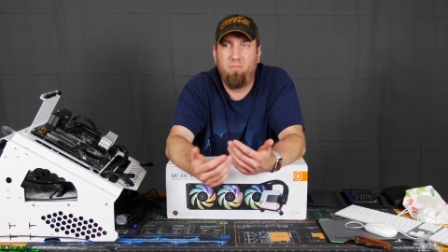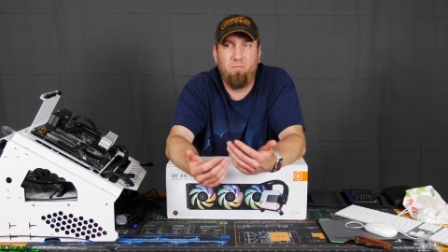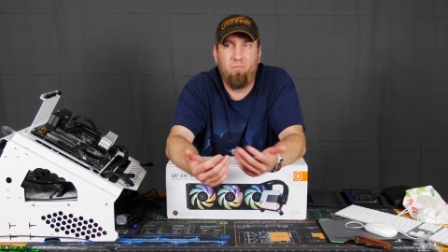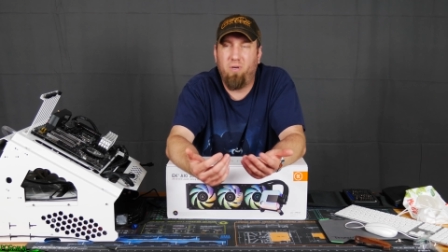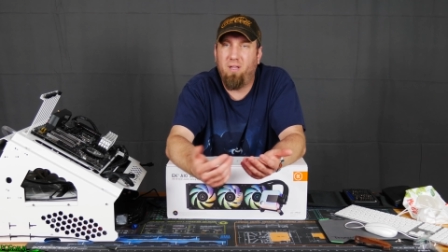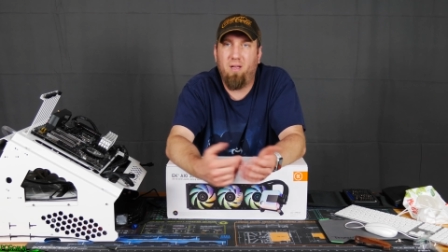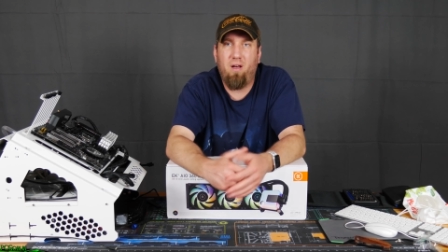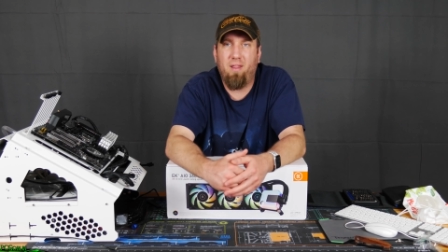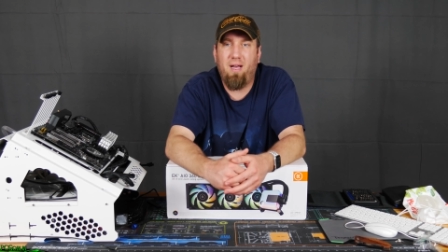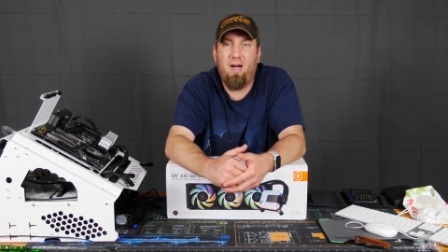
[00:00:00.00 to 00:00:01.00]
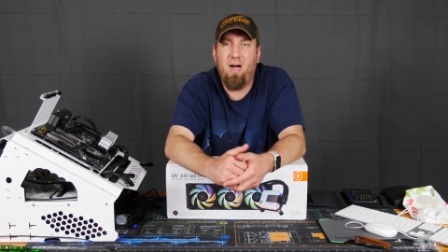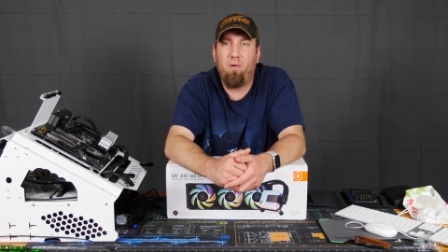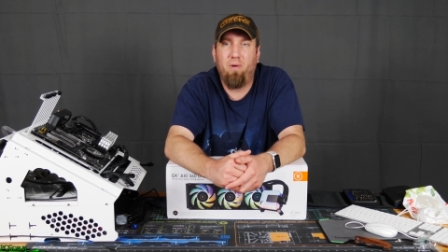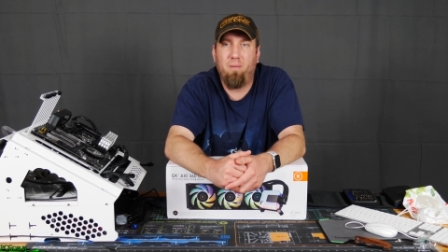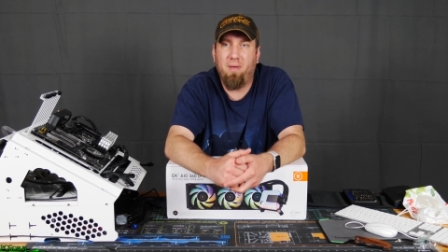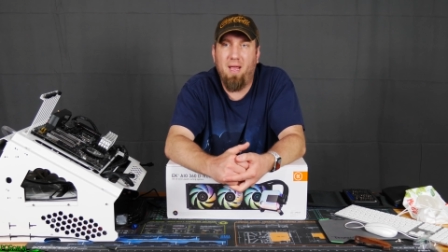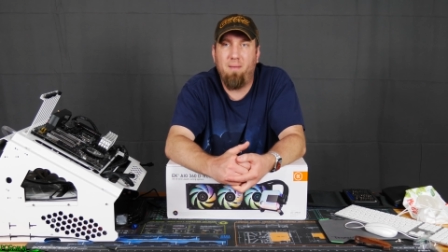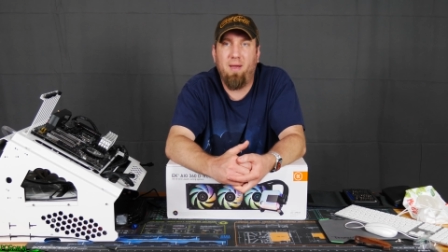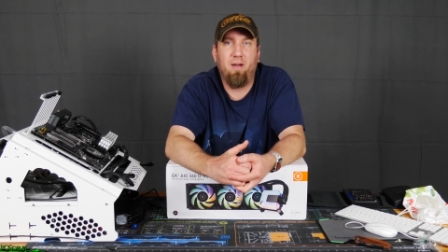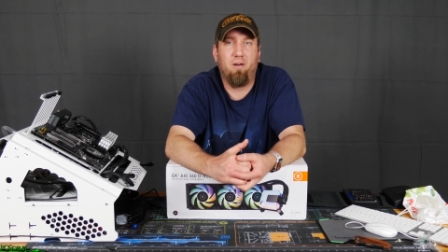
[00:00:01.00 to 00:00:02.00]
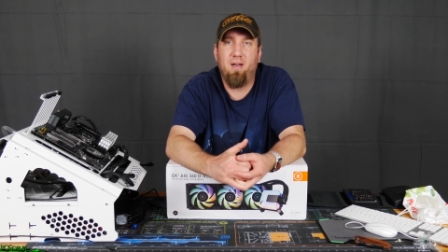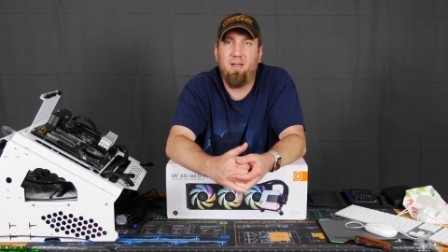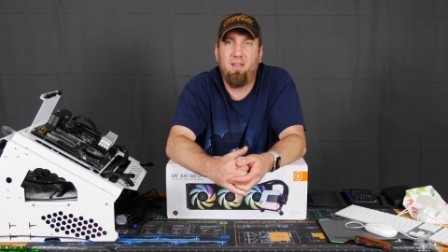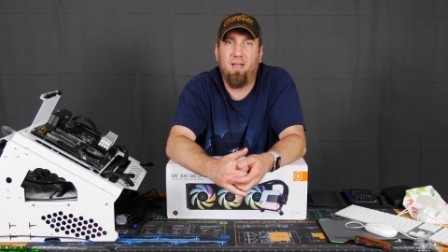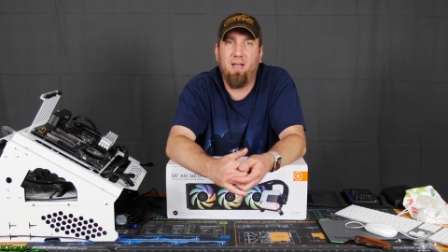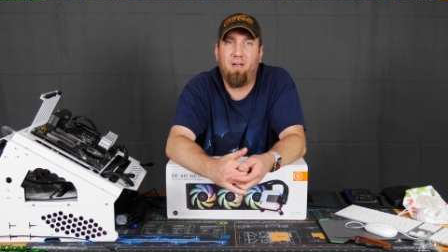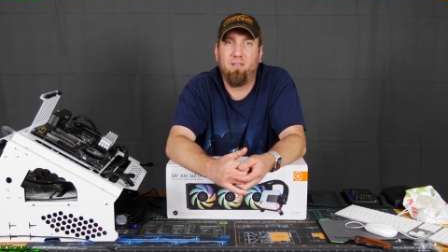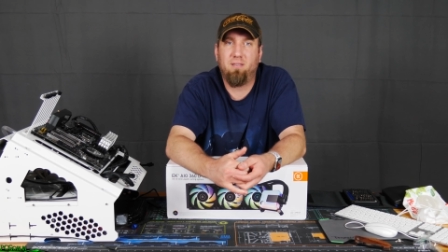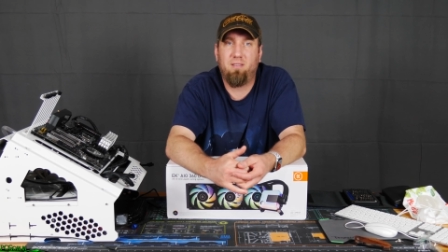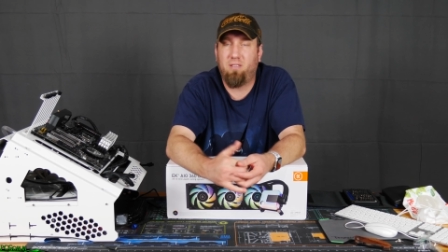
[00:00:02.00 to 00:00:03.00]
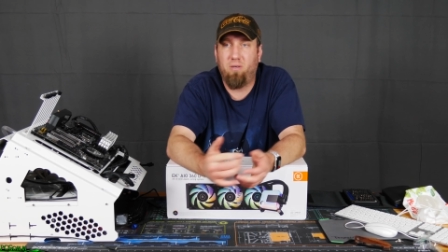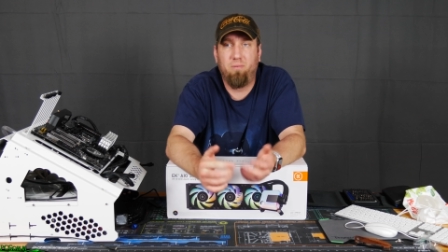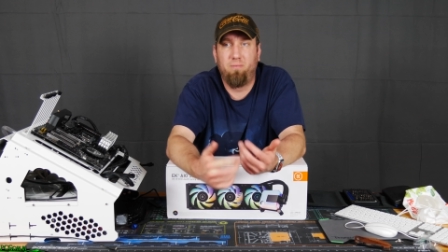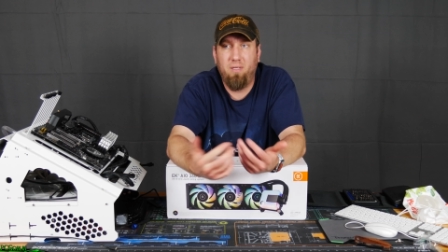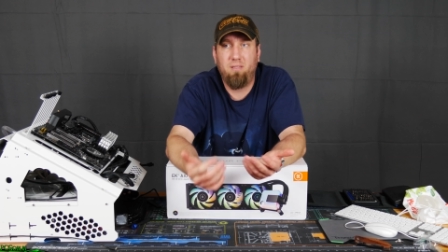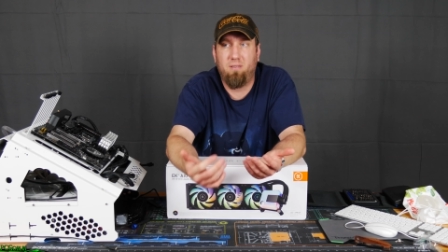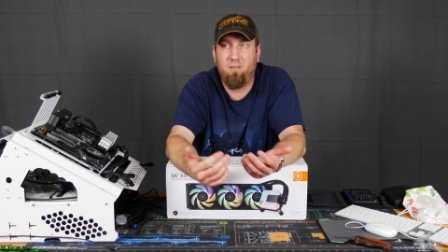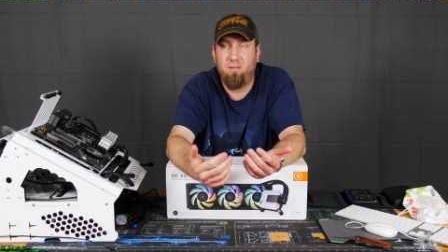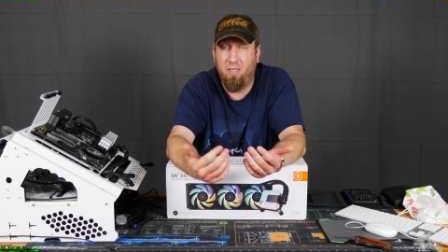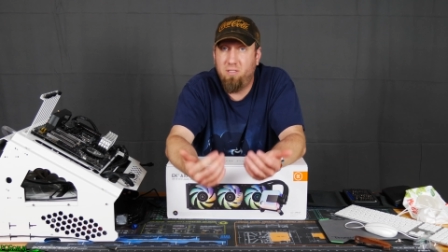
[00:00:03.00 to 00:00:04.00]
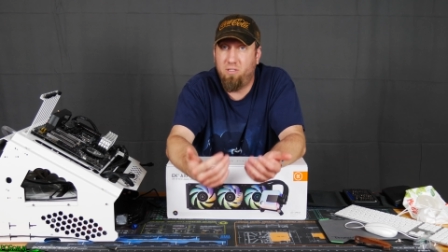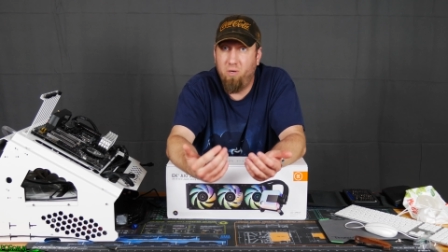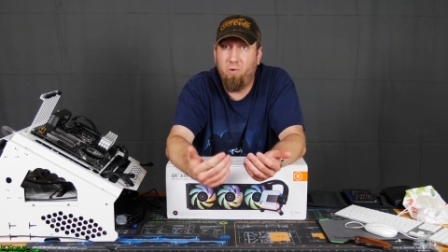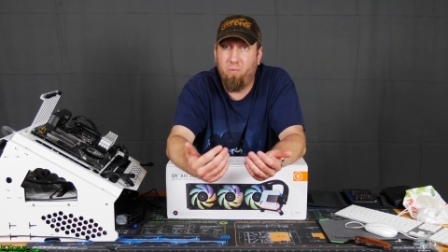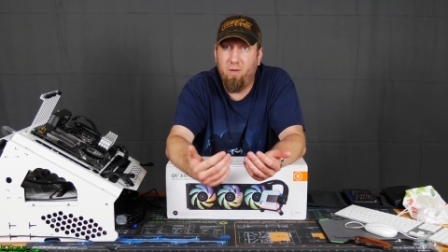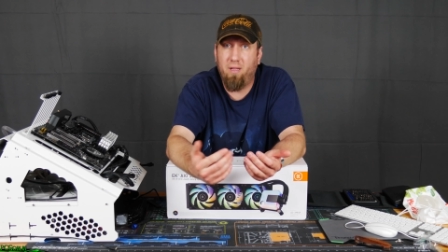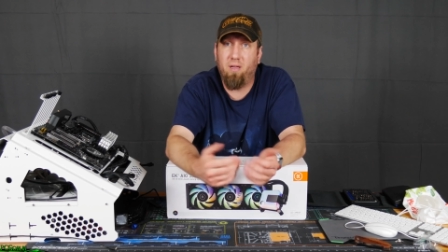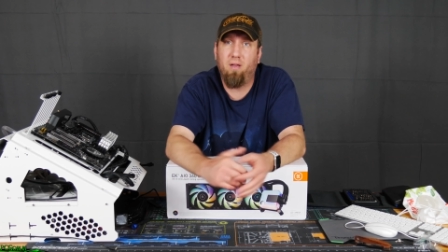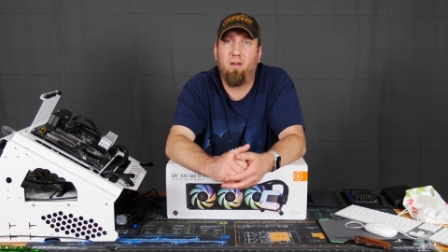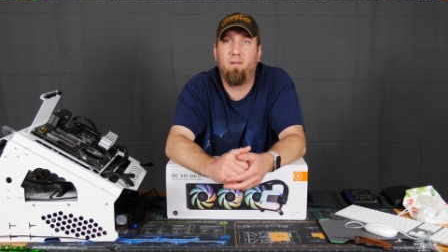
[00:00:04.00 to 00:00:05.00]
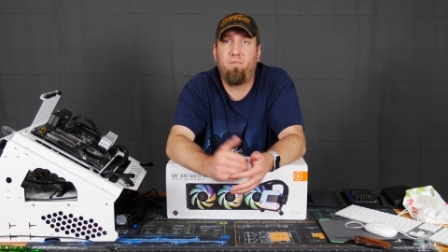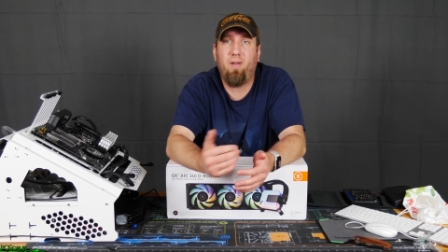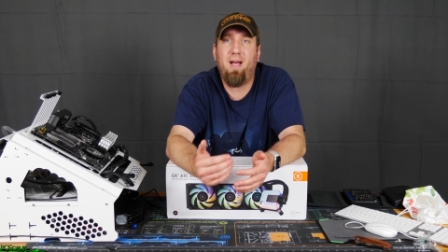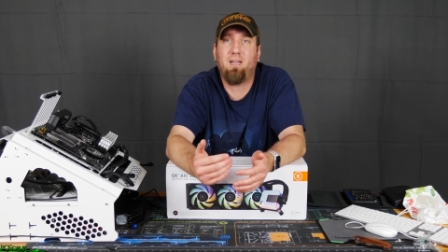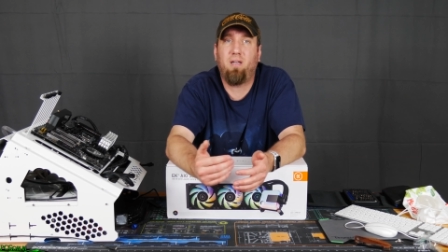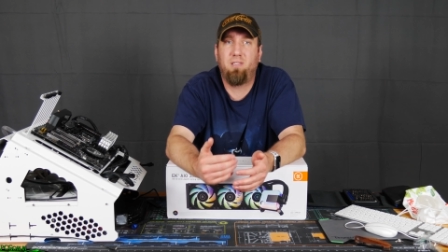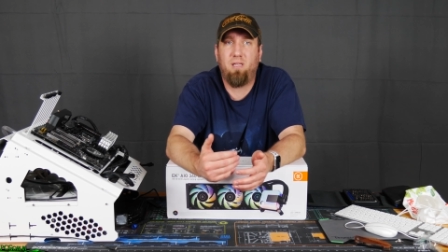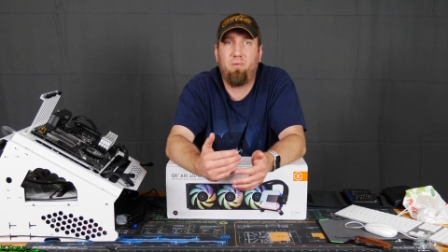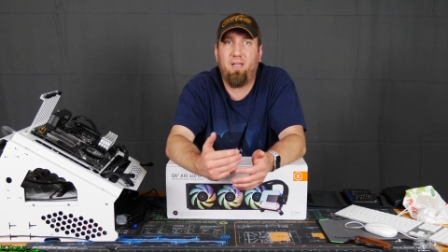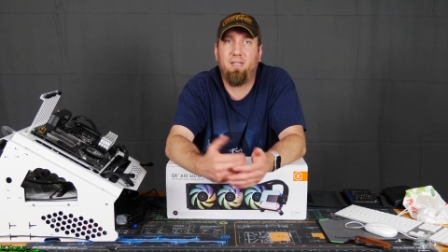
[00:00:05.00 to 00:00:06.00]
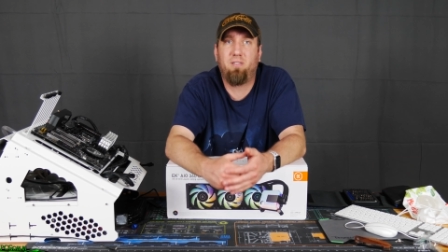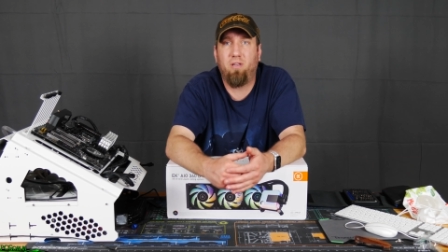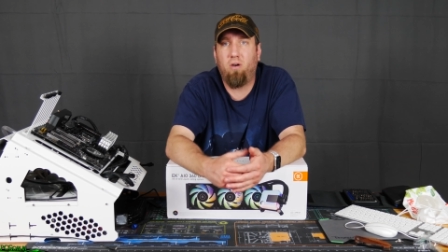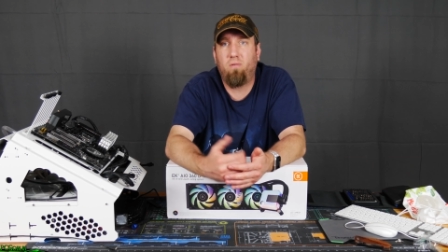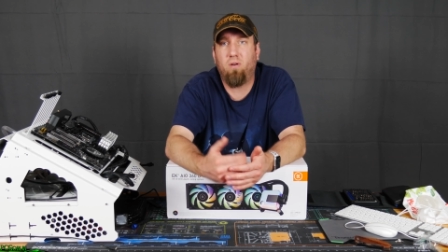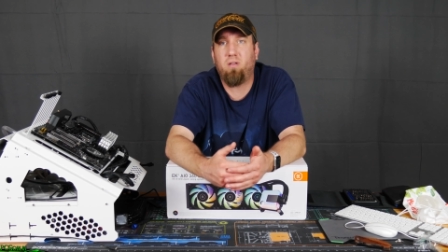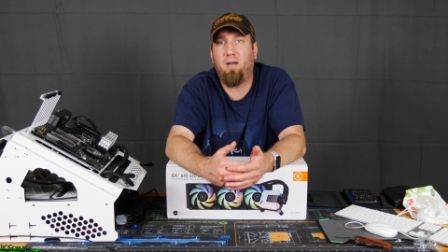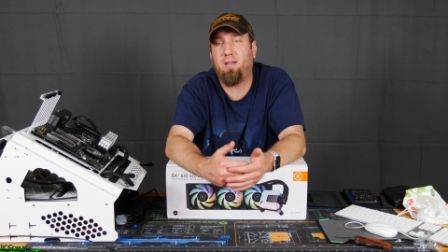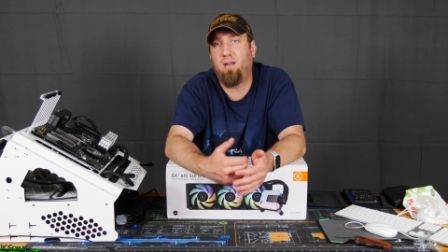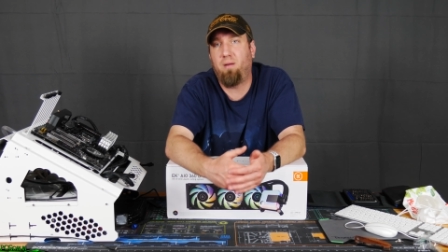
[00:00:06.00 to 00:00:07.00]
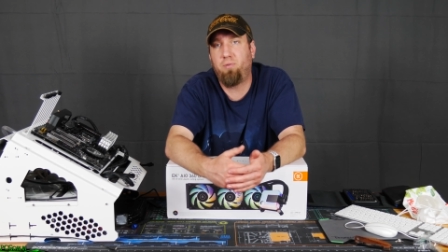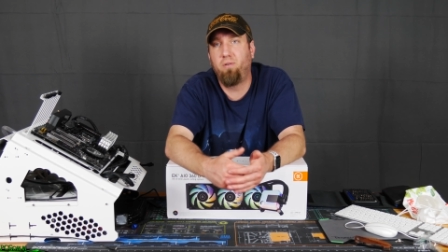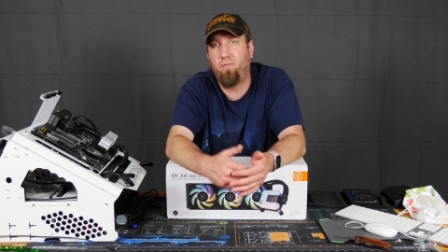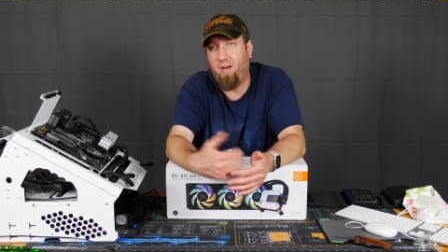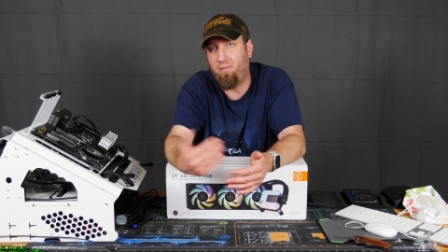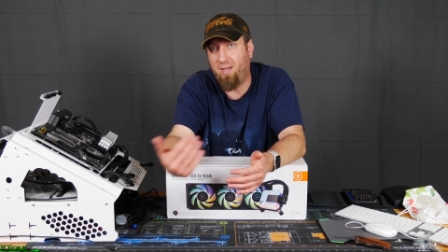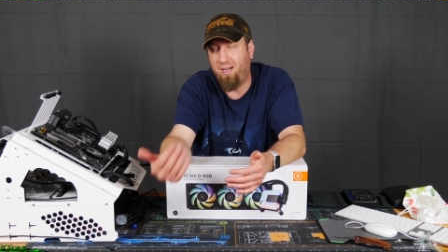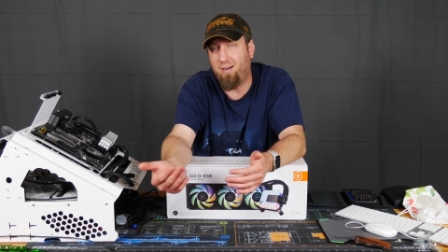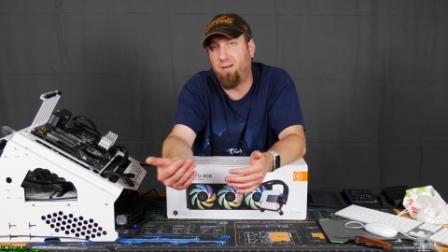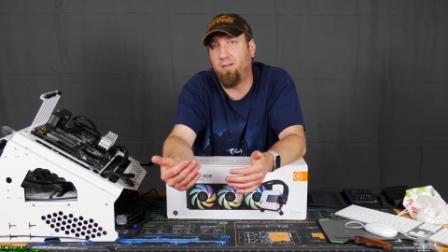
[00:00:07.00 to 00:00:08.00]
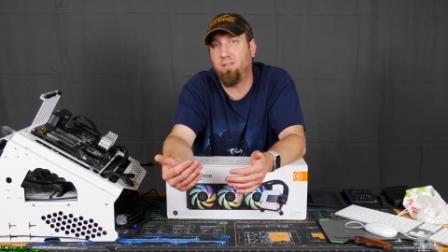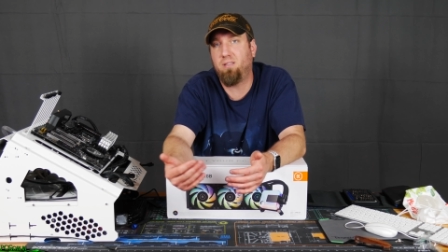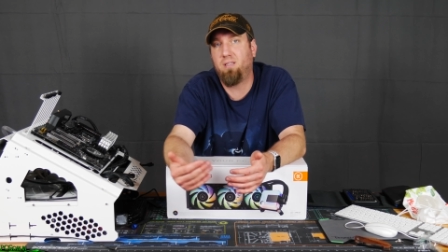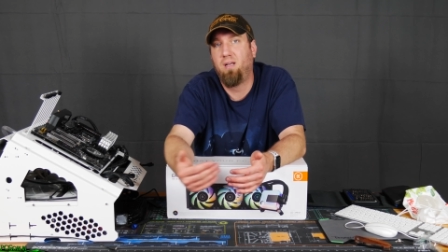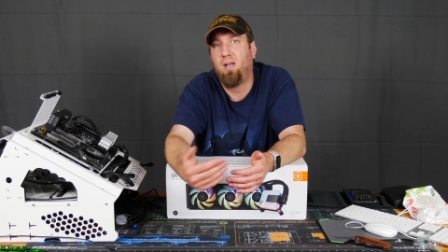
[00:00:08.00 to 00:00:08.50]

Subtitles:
really all that hot when I'm gaming or anything else. So it's doing really good. In fact, I was able to actually overclock it up to 5 gigahertz